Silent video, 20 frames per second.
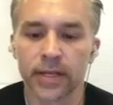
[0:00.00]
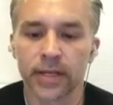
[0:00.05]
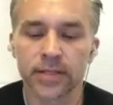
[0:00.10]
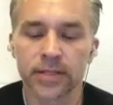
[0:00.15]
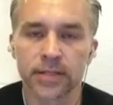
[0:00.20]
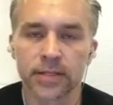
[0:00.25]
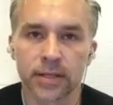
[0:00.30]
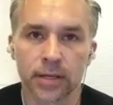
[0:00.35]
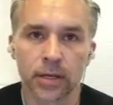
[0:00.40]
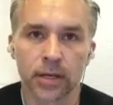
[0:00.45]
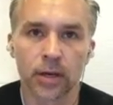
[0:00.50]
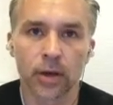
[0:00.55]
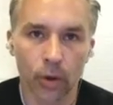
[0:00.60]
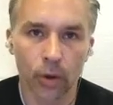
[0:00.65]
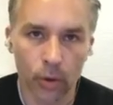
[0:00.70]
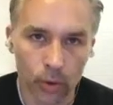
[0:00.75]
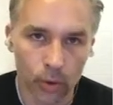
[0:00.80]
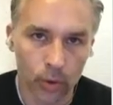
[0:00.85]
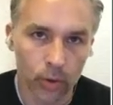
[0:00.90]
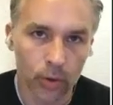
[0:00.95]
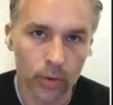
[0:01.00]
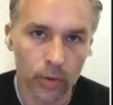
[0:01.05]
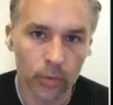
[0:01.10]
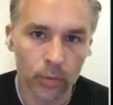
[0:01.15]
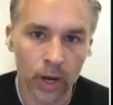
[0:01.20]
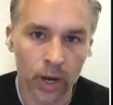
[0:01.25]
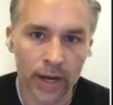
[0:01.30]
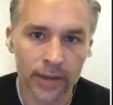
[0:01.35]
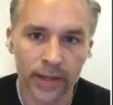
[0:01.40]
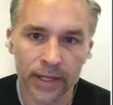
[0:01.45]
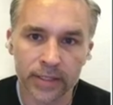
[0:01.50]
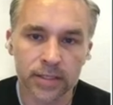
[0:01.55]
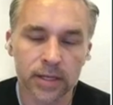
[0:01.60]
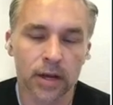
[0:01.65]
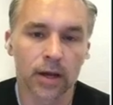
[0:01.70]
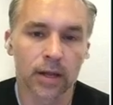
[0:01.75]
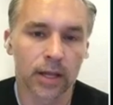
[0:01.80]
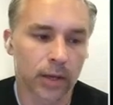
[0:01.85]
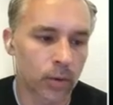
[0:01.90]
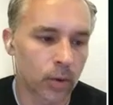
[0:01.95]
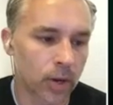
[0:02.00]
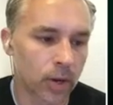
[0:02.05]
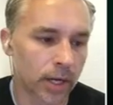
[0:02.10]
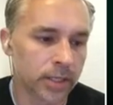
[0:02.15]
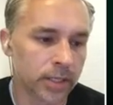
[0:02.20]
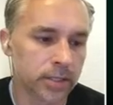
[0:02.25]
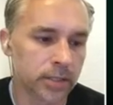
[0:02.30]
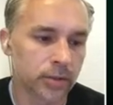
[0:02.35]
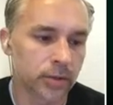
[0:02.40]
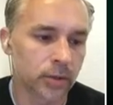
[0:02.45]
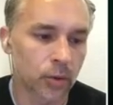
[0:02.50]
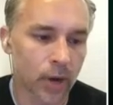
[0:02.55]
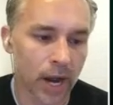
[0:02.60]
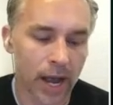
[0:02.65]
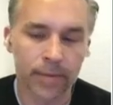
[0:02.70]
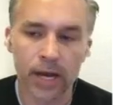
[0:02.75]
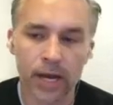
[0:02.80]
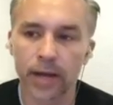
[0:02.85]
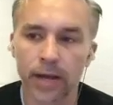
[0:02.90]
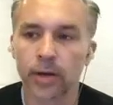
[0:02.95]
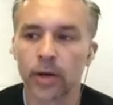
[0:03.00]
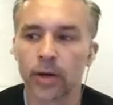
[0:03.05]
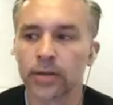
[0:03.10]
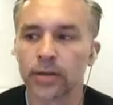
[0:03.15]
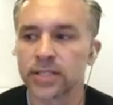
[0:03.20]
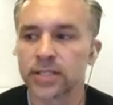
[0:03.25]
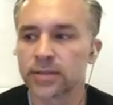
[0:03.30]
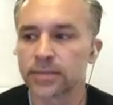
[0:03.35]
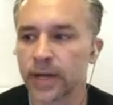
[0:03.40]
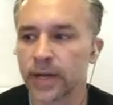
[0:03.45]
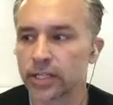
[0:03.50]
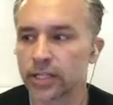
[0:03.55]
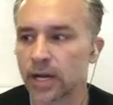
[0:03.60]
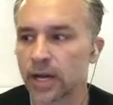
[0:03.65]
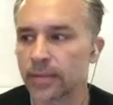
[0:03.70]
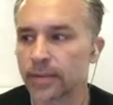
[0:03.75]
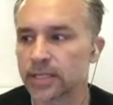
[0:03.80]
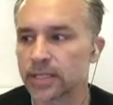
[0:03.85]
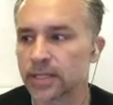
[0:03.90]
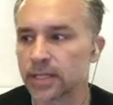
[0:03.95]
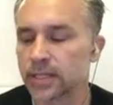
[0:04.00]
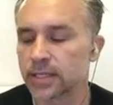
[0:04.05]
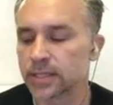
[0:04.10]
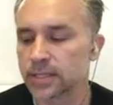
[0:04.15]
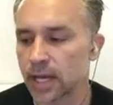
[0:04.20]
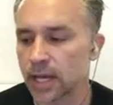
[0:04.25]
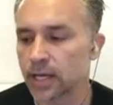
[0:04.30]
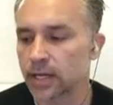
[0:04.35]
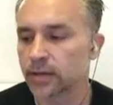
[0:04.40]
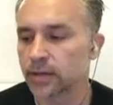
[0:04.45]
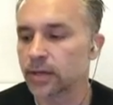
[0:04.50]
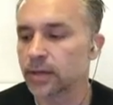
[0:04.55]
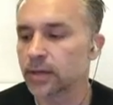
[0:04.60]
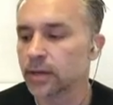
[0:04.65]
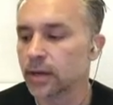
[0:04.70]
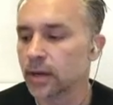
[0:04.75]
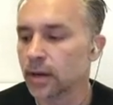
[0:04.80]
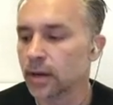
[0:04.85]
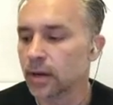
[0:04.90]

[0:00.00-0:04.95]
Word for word: is the goal, right? That's all I want to do. Grab eyeballs is my job as a designer.